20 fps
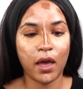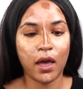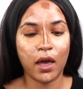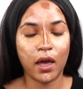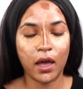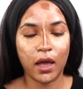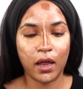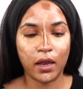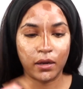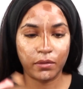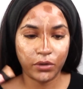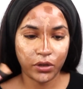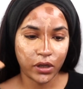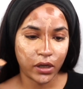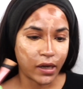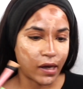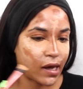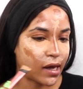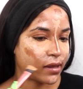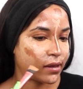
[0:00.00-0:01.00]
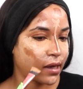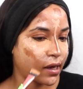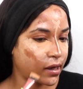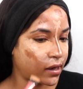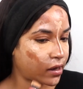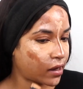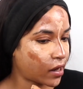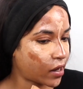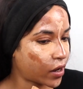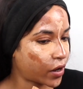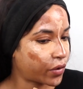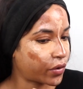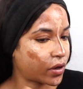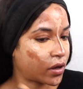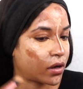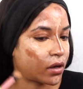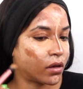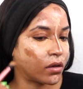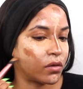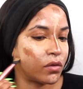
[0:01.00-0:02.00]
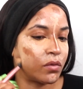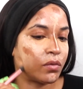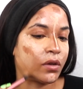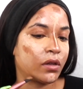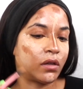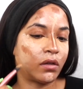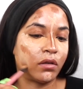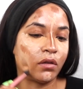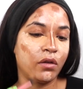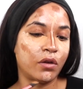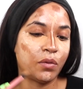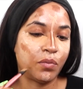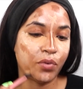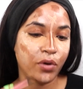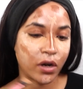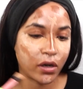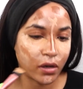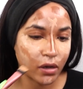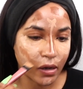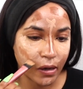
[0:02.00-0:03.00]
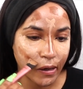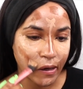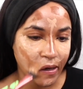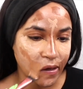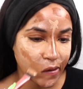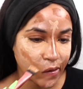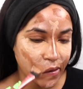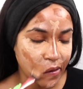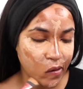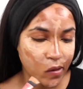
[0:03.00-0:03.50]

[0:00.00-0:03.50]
and I'm just gonna add that in the areas where there's no products